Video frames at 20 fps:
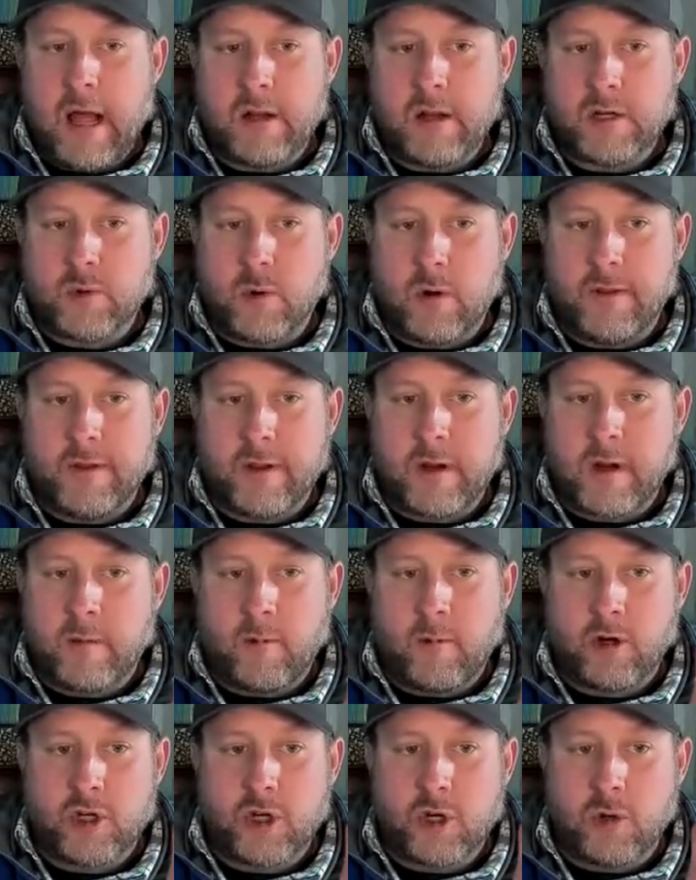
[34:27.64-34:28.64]
dollars worth of
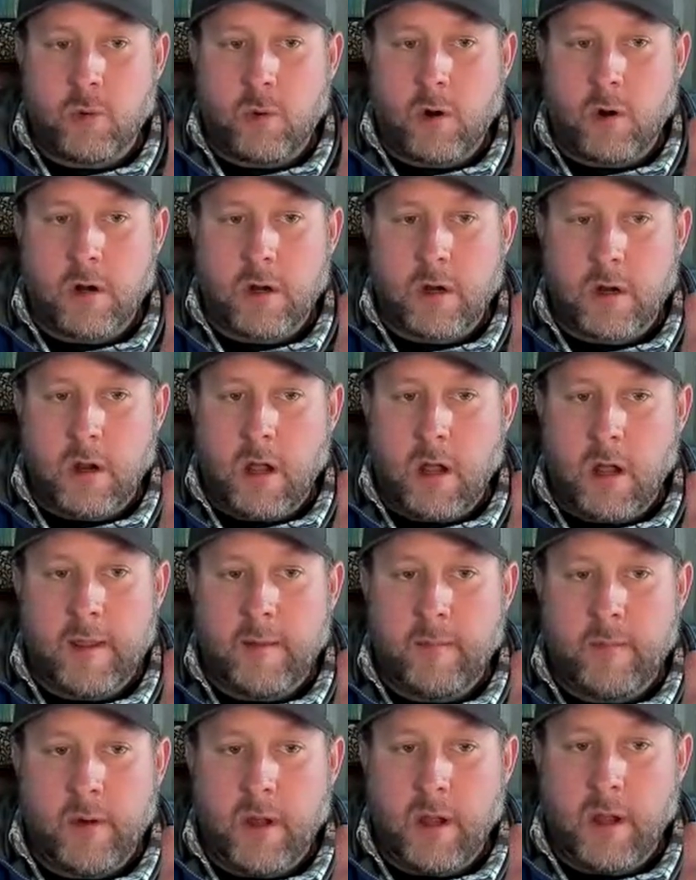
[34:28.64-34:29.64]
commercial work on
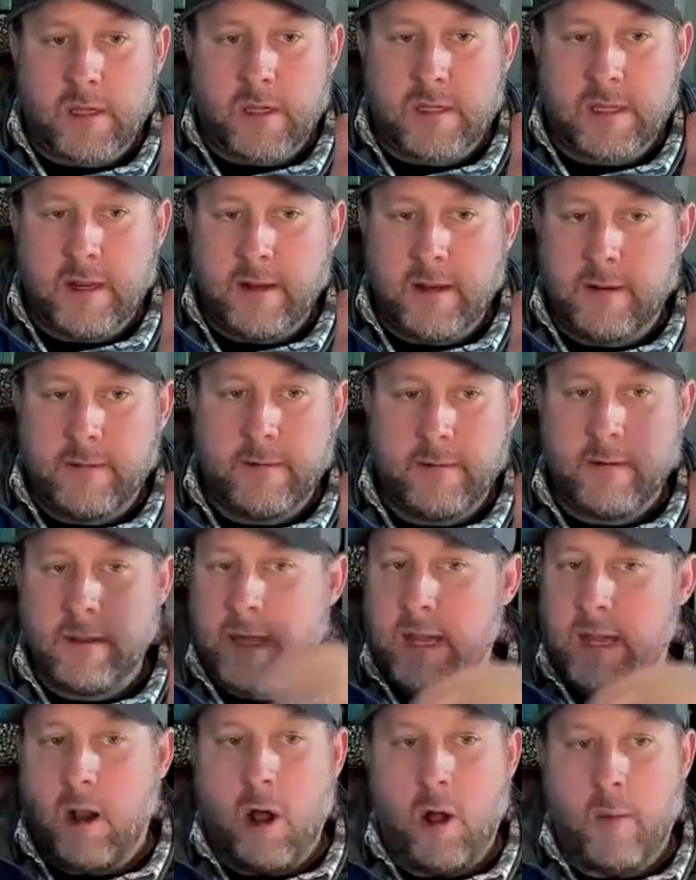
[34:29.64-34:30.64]
the books that
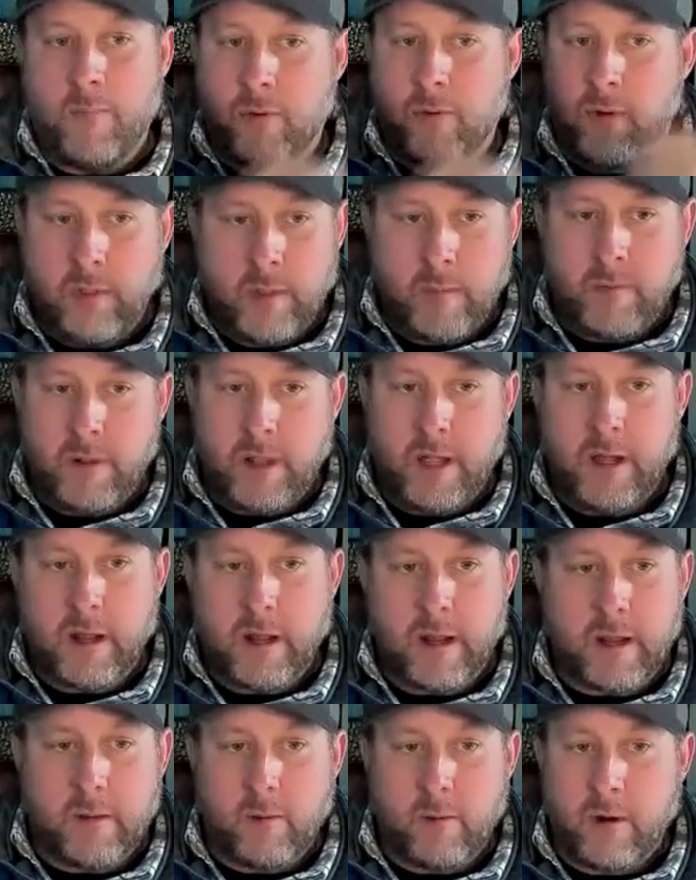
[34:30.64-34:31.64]
all pulled the
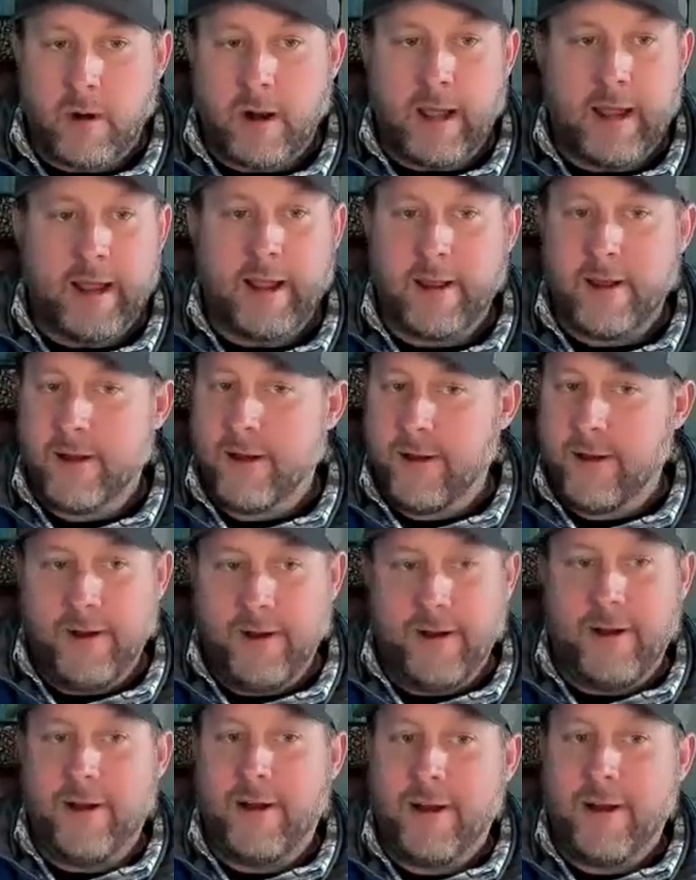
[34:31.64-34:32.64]
plug, and we're like,
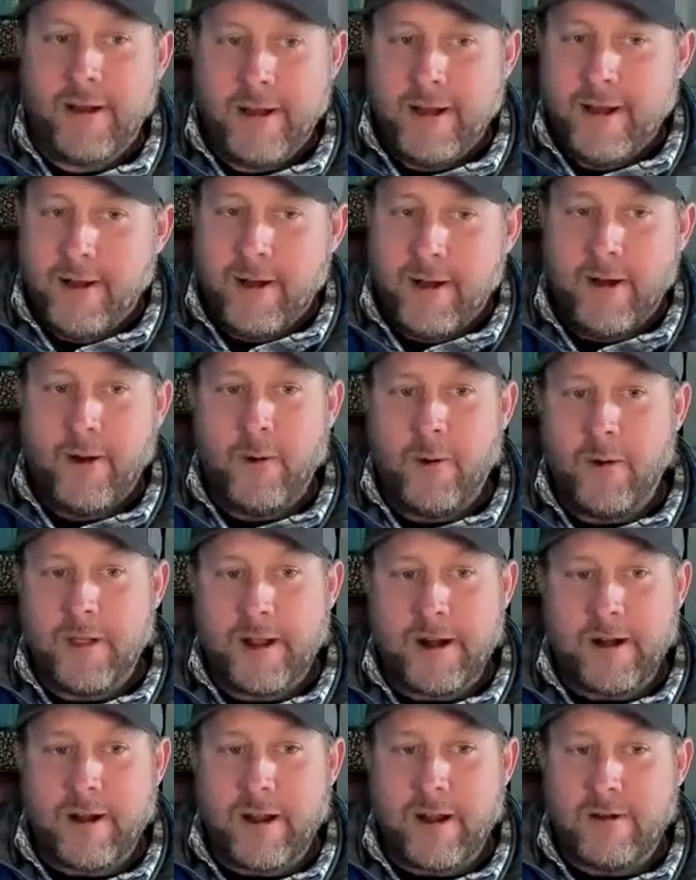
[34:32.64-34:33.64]
well,
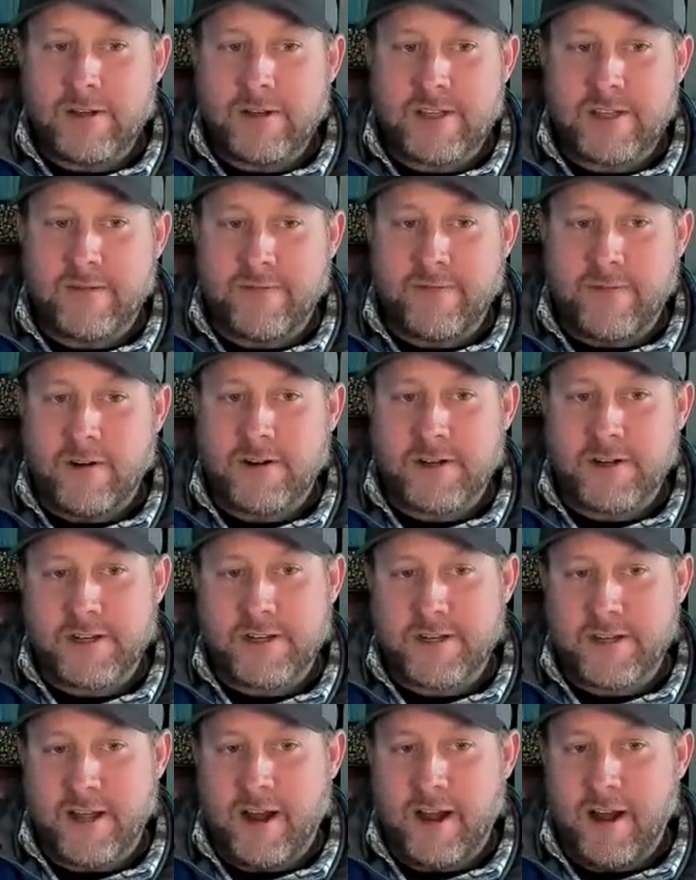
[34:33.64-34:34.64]
there goes the
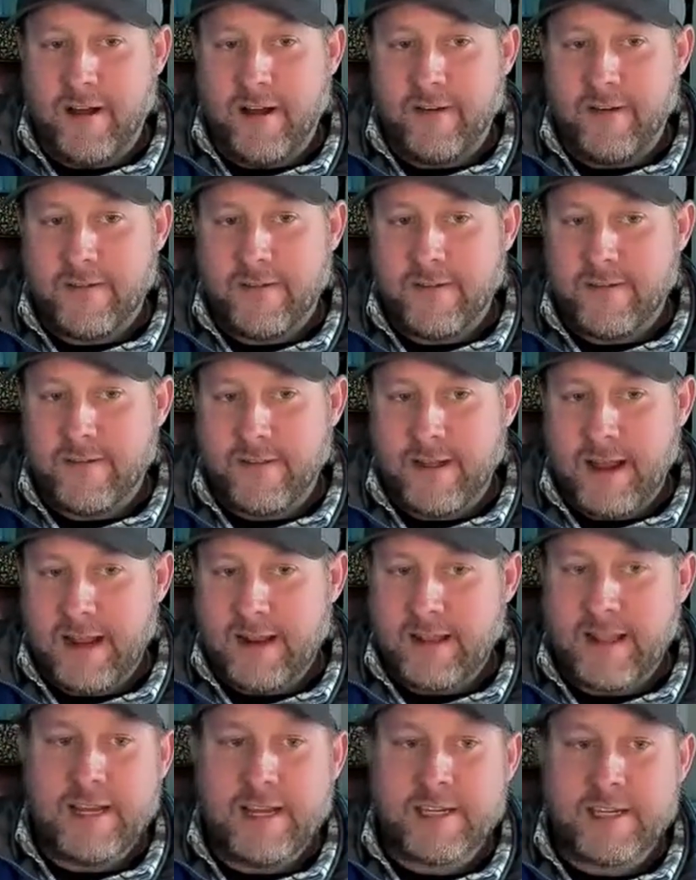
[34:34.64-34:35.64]
first
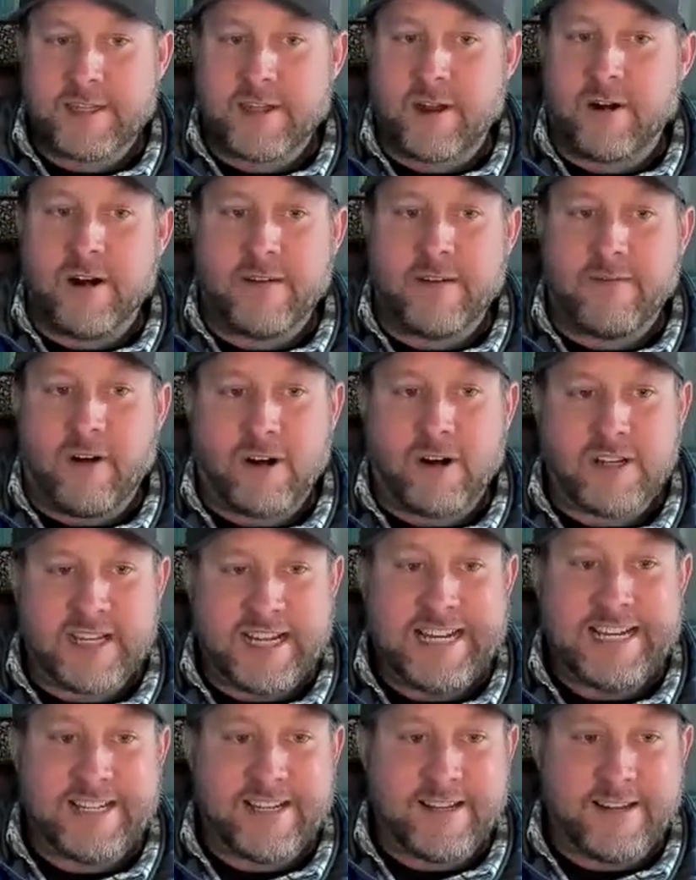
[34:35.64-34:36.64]
at least third of our
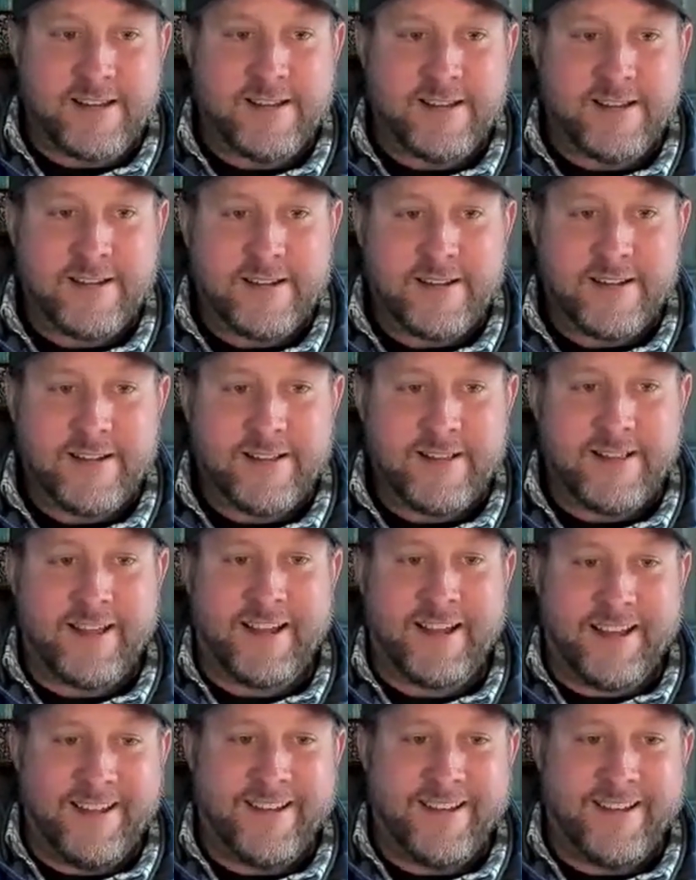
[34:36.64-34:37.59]
season. Like,